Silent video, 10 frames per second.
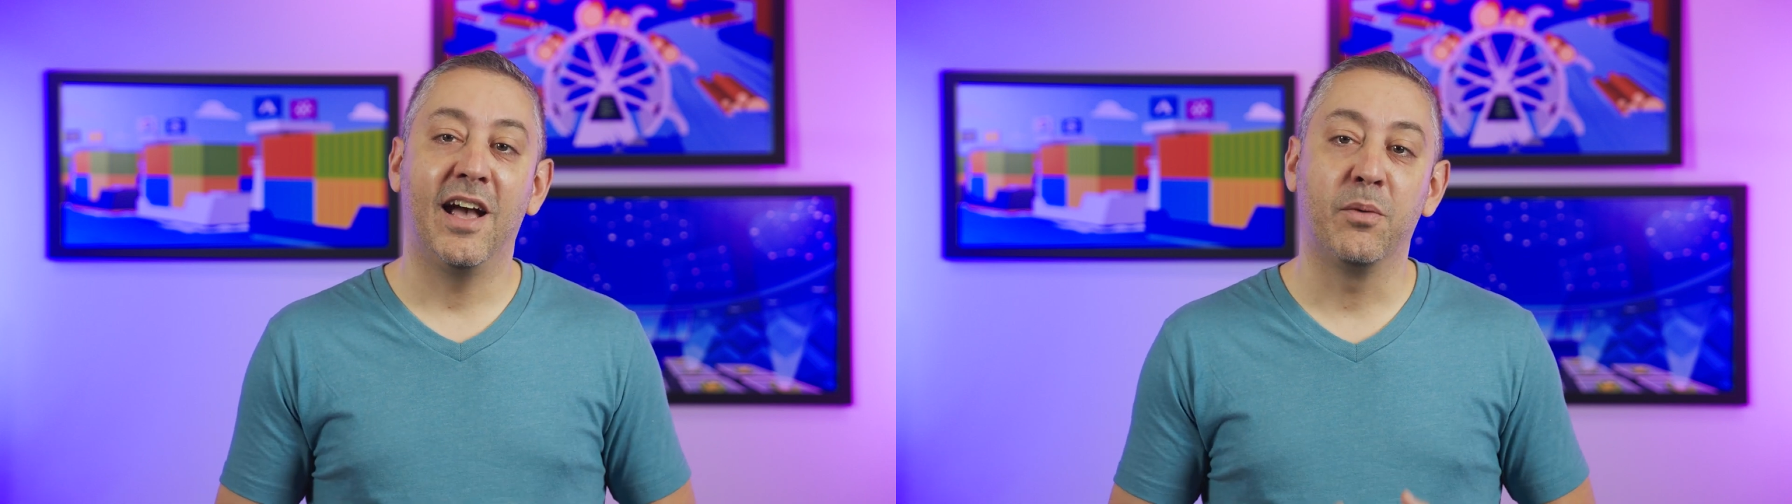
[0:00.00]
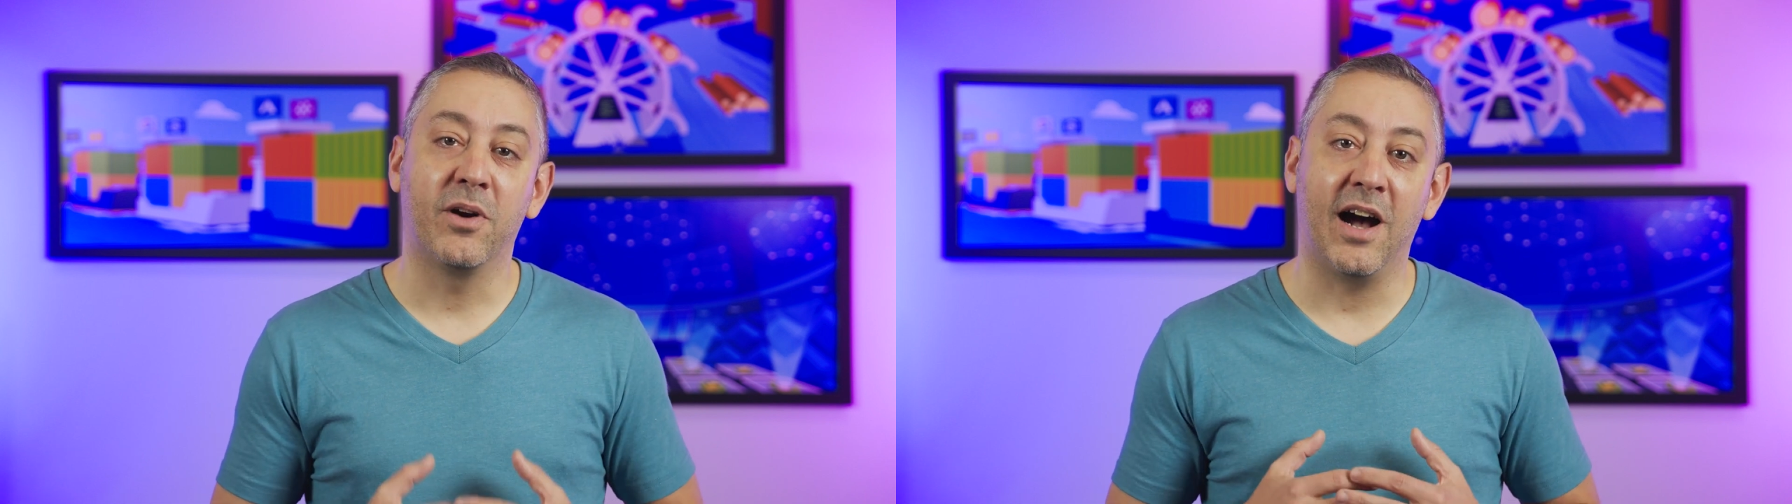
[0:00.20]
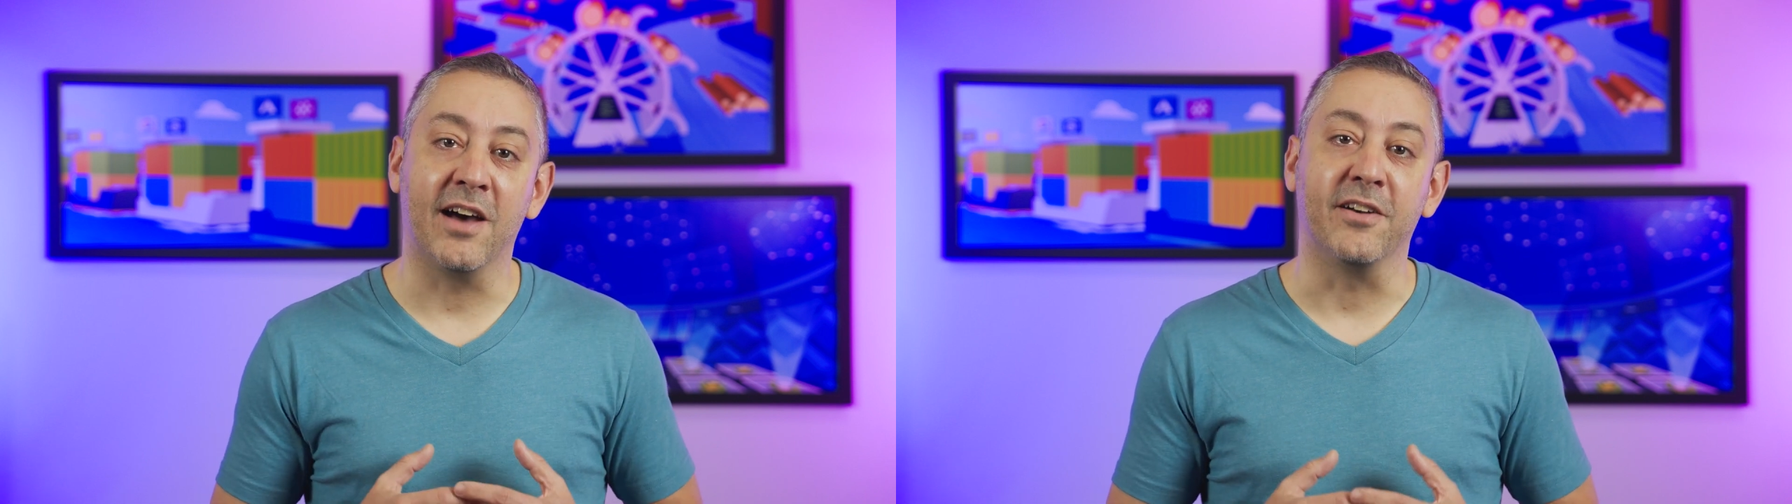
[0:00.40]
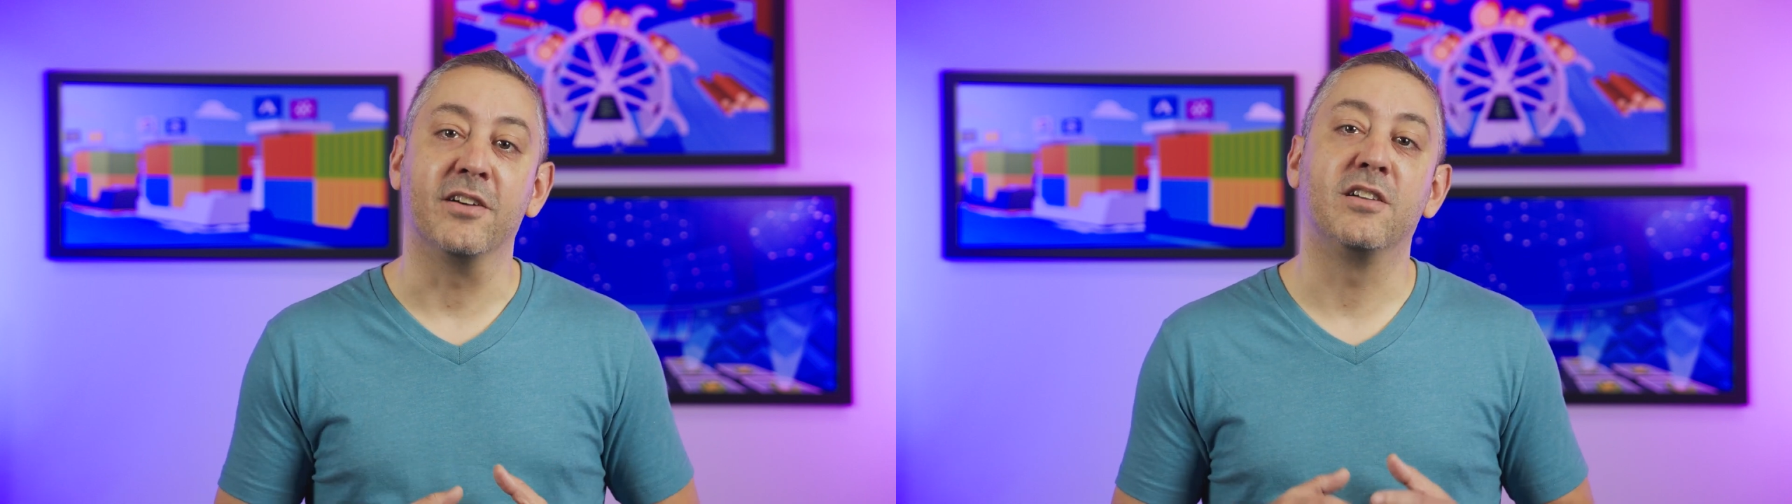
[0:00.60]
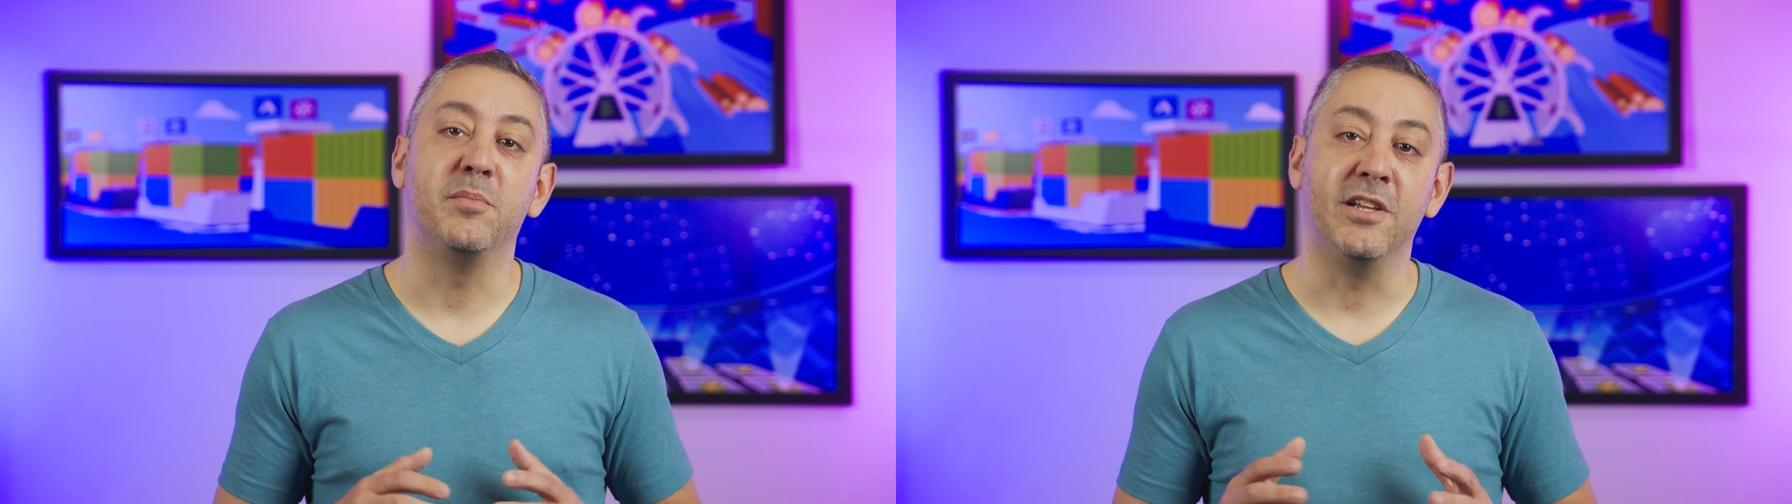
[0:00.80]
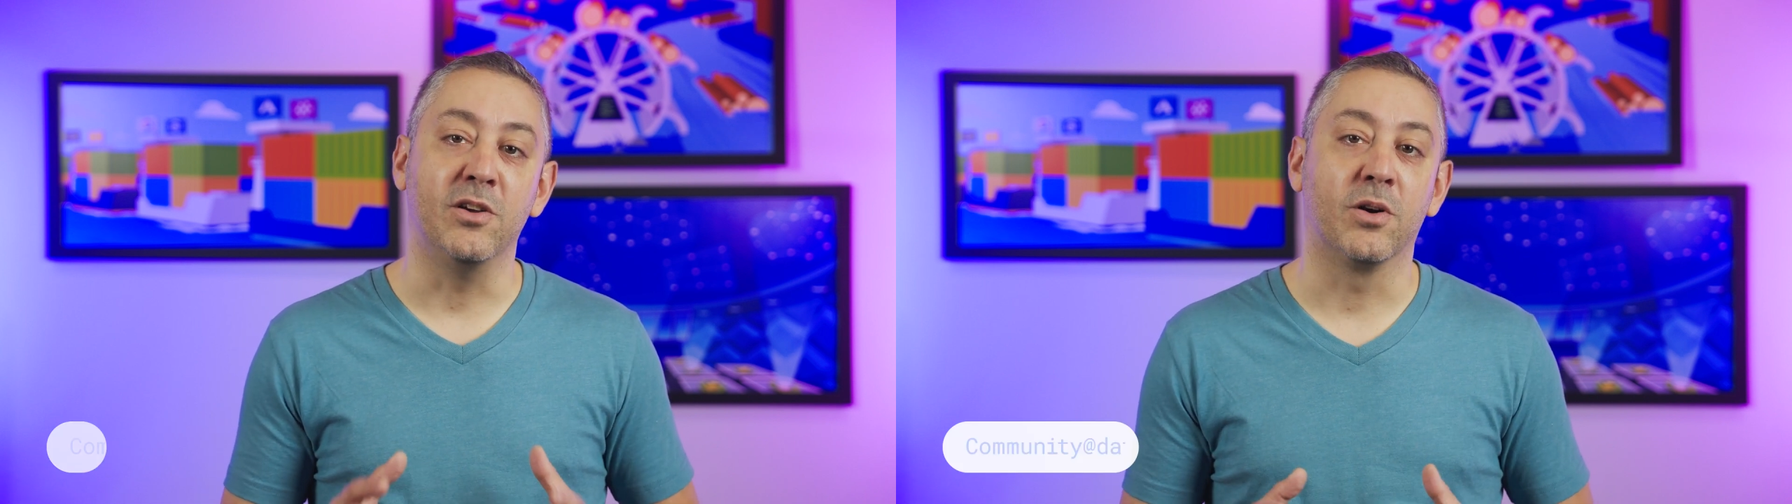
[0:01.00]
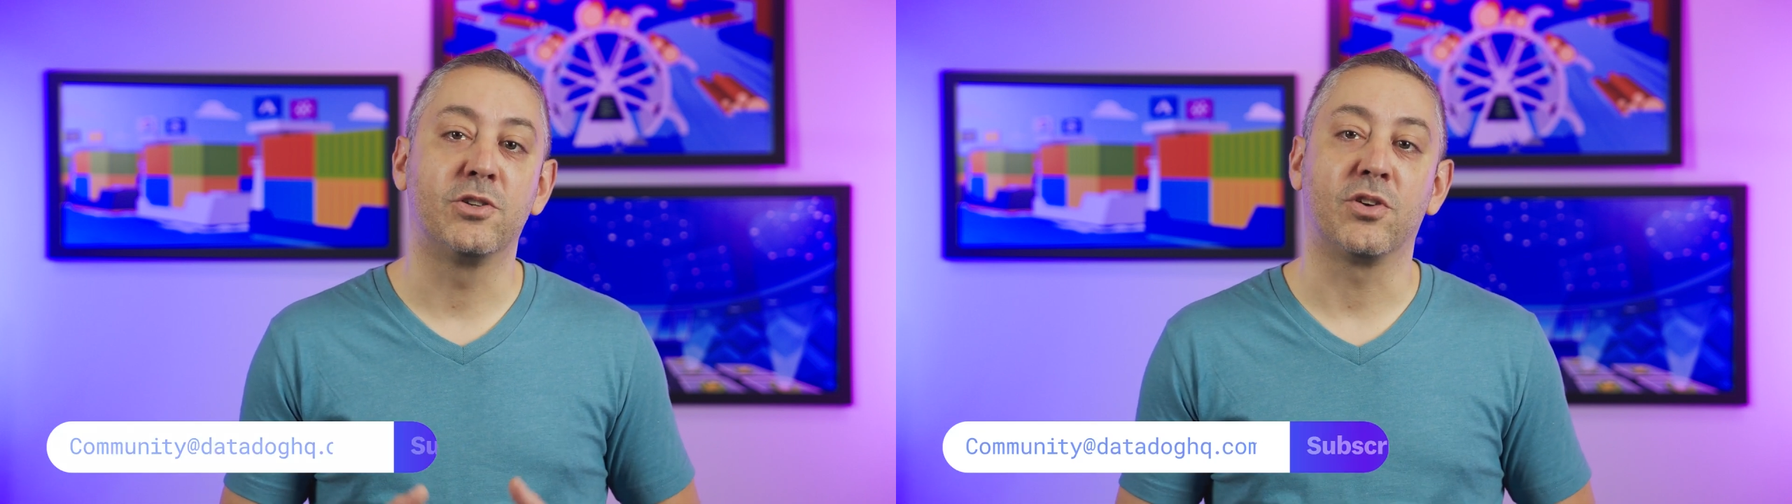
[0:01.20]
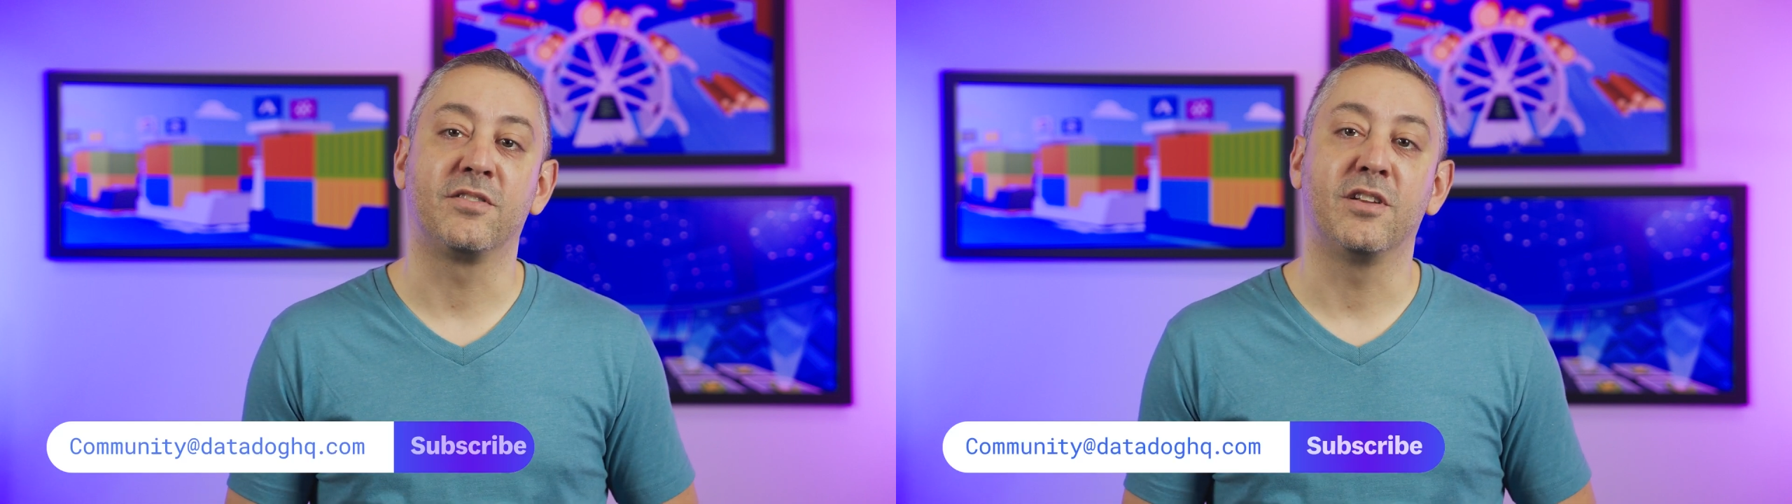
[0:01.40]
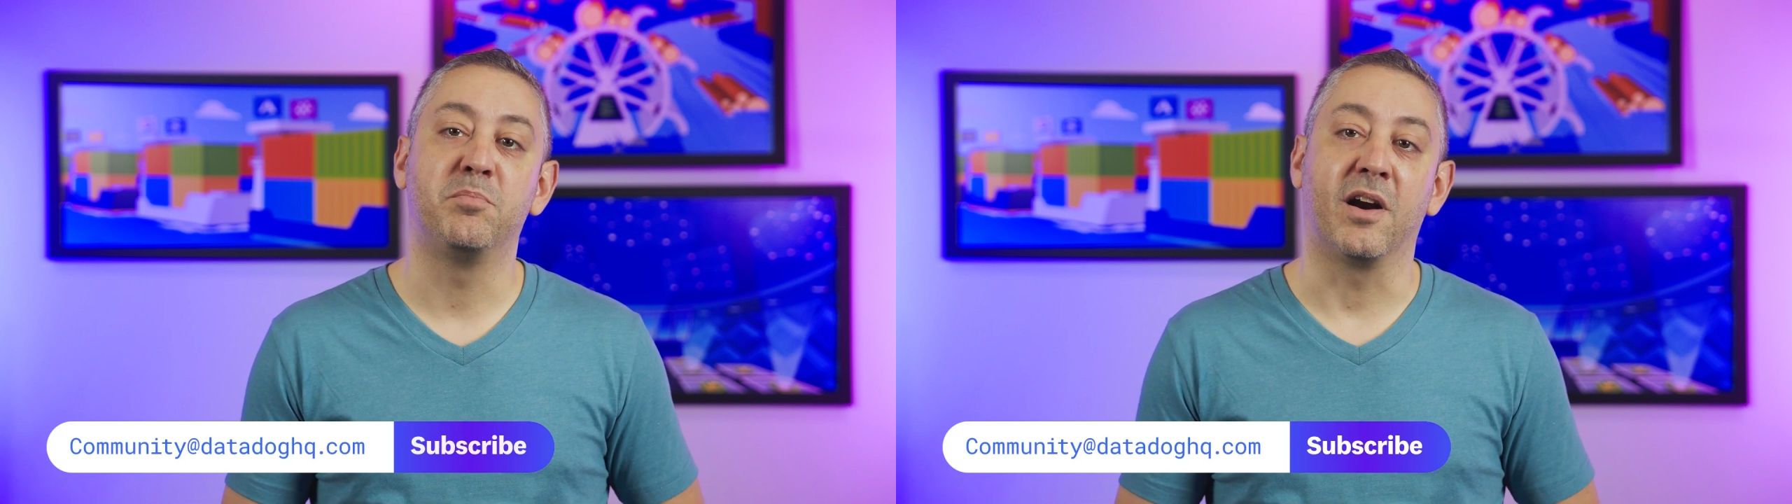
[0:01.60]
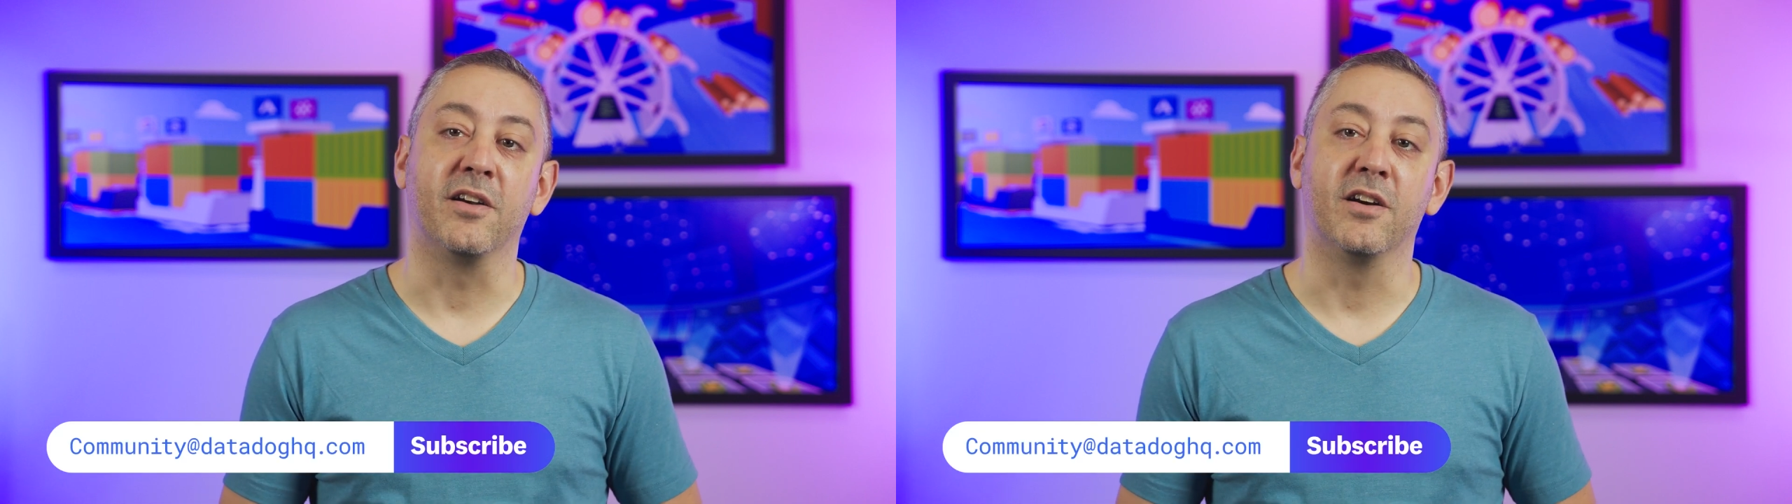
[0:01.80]
and we're honored to be your trusted
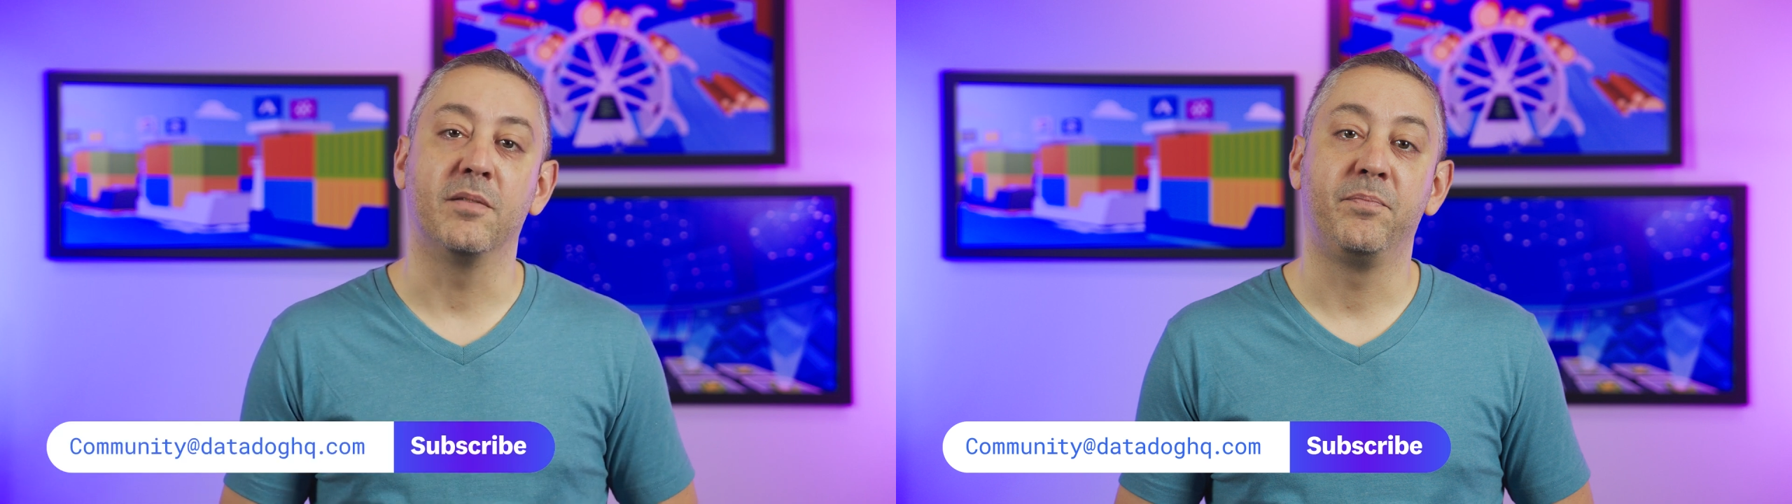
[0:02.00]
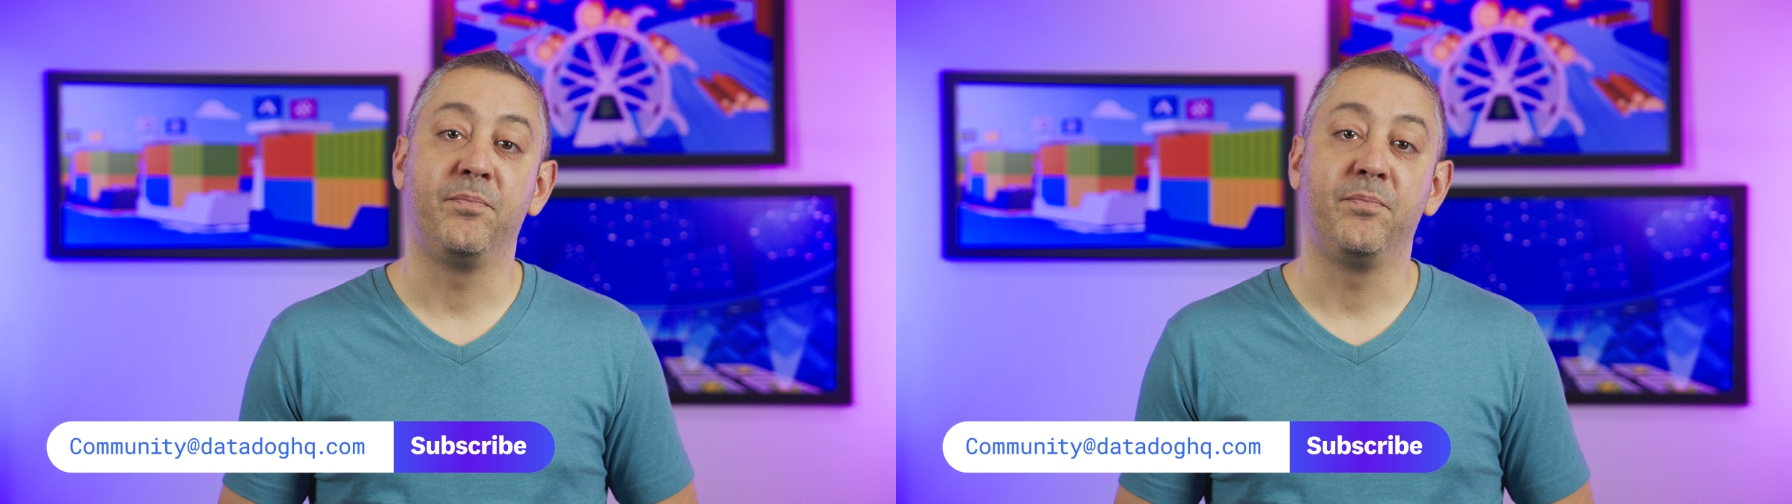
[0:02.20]
partner.